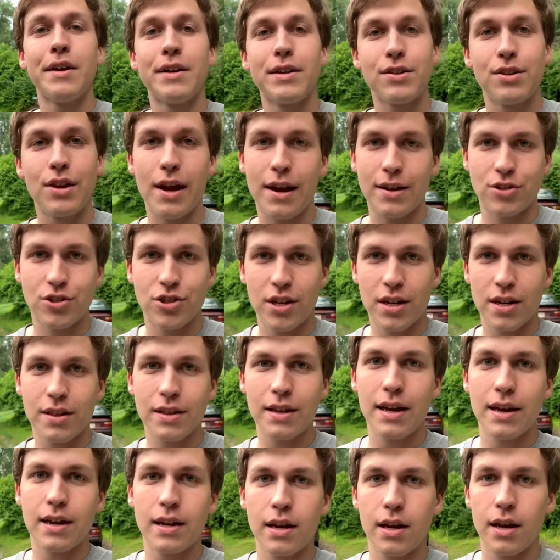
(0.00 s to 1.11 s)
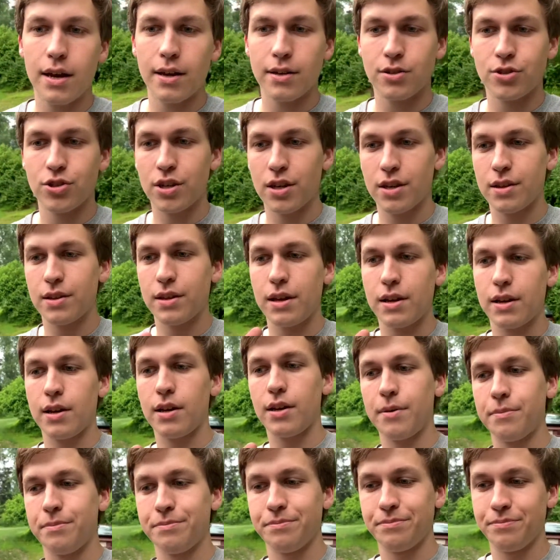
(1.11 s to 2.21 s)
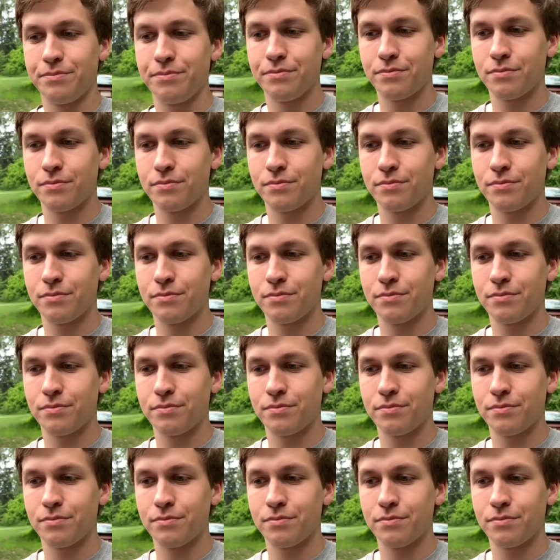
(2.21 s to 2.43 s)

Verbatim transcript: yeah, check that uh, check that um,